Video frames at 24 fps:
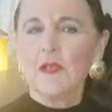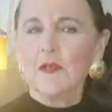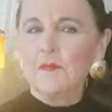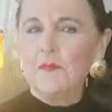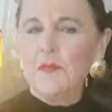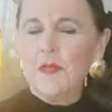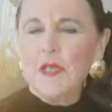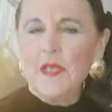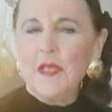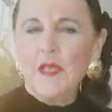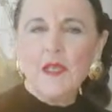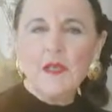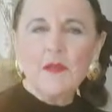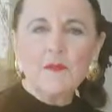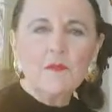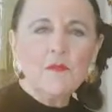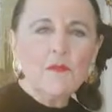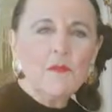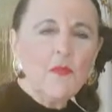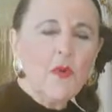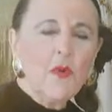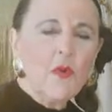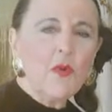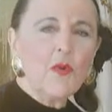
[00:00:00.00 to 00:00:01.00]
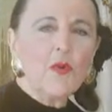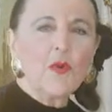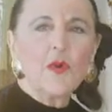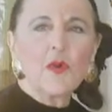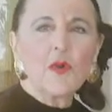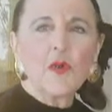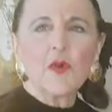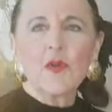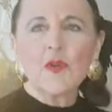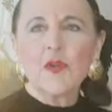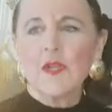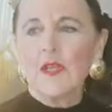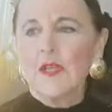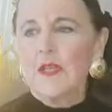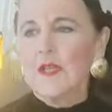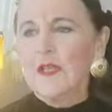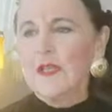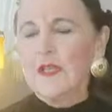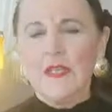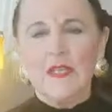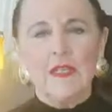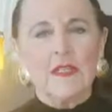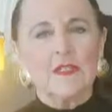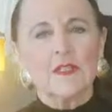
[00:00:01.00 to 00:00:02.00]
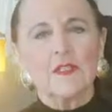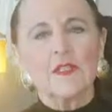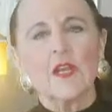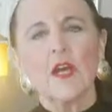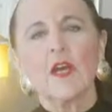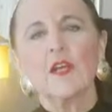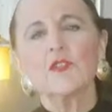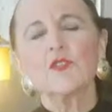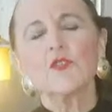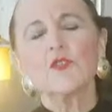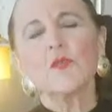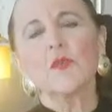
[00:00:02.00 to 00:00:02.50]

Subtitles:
being more in touch